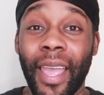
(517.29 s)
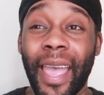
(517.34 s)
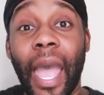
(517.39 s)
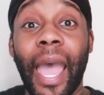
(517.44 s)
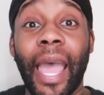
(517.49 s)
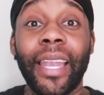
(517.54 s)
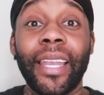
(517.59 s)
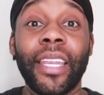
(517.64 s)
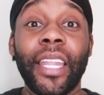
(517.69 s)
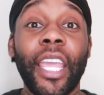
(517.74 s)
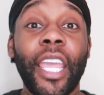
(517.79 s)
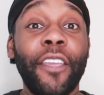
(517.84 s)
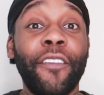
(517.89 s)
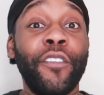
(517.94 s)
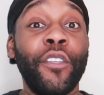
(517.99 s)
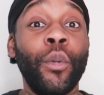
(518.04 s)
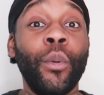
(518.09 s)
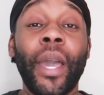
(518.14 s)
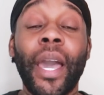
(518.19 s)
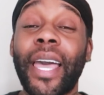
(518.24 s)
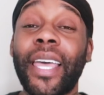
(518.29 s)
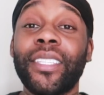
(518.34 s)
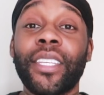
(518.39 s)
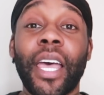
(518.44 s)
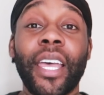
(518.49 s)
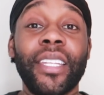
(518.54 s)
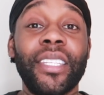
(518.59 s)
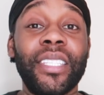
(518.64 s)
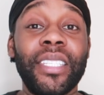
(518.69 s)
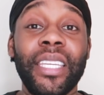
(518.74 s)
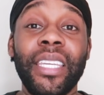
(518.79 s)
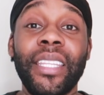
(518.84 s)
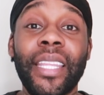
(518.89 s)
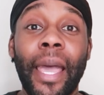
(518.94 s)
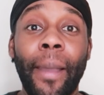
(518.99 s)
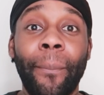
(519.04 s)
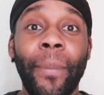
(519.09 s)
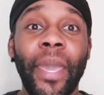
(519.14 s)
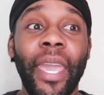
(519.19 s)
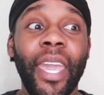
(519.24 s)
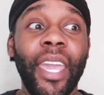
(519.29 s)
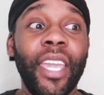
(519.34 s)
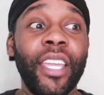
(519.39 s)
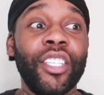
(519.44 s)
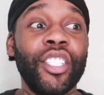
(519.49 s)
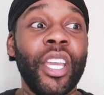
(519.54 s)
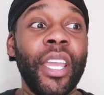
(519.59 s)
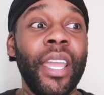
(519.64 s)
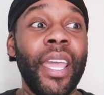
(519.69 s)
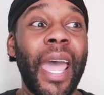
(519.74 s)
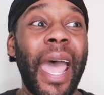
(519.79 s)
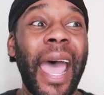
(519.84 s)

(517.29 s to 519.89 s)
And if you guys have seen that page